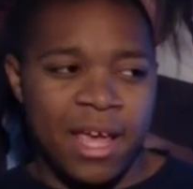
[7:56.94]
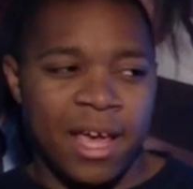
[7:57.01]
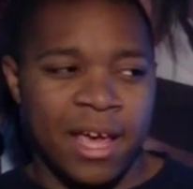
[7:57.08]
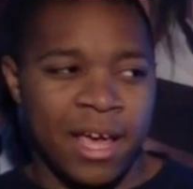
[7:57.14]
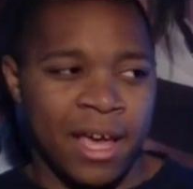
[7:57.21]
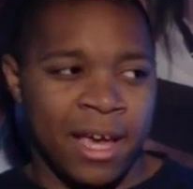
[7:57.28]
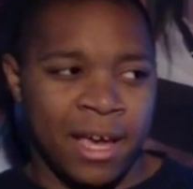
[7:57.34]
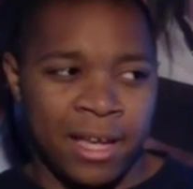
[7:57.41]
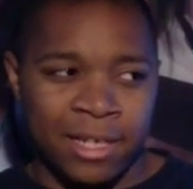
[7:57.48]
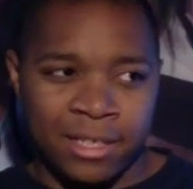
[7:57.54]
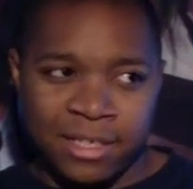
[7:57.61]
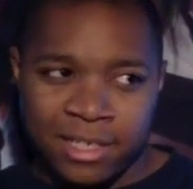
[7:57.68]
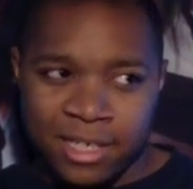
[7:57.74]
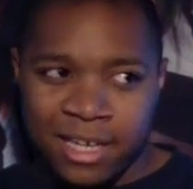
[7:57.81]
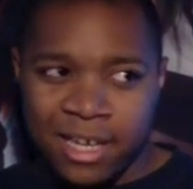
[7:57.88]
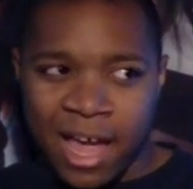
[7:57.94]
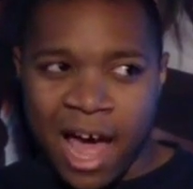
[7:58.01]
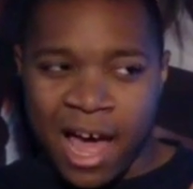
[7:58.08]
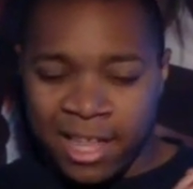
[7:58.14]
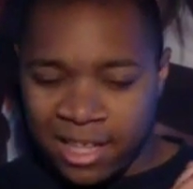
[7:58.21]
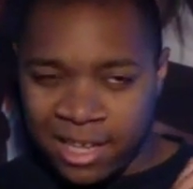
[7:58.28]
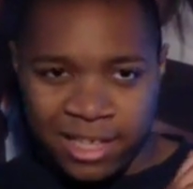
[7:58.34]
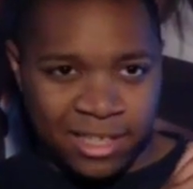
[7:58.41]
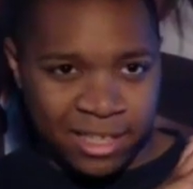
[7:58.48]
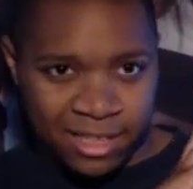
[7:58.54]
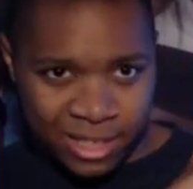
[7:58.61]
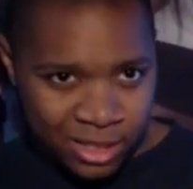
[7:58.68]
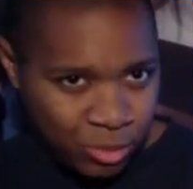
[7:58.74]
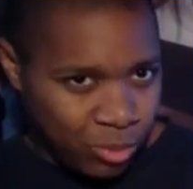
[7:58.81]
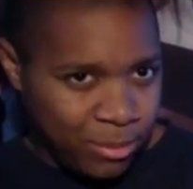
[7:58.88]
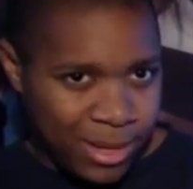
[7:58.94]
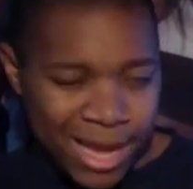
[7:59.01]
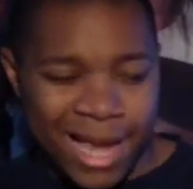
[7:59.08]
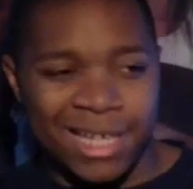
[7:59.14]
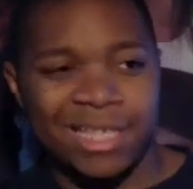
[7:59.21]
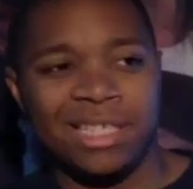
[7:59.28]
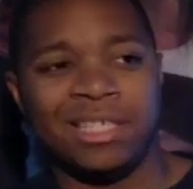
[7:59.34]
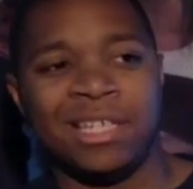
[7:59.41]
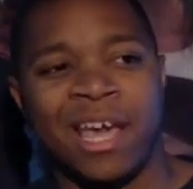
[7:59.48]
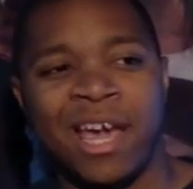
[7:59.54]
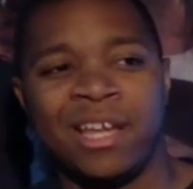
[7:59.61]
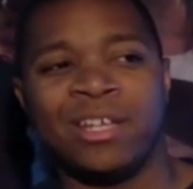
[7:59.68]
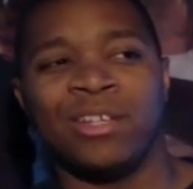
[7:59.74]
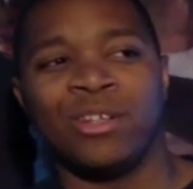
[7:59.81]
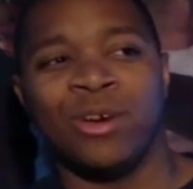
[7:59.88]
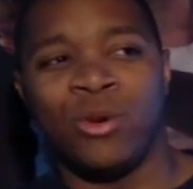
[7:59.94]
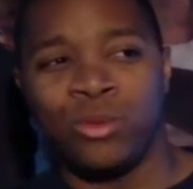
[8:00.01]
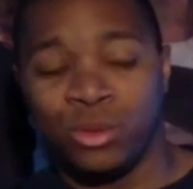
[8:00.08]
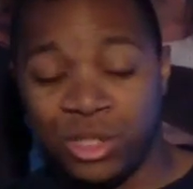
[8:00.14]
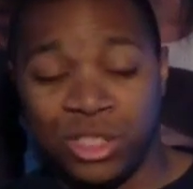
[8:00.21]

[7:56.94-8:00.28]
and I think that this would be a standalone